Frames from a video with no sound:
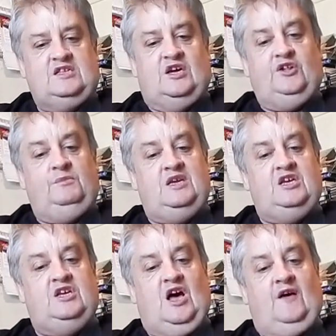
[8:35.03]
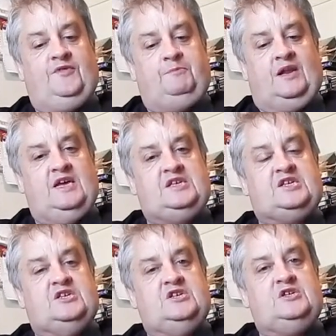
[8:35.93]
Tell me of the
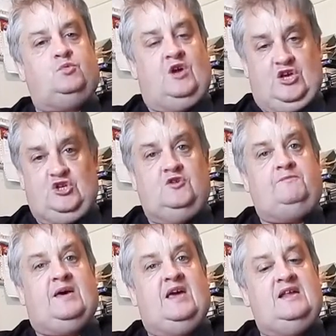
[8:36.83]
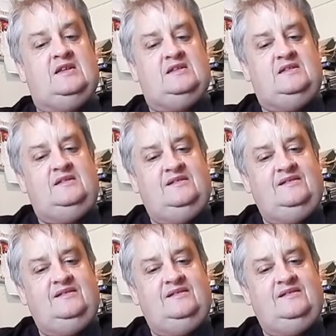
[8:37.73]
places where you've been.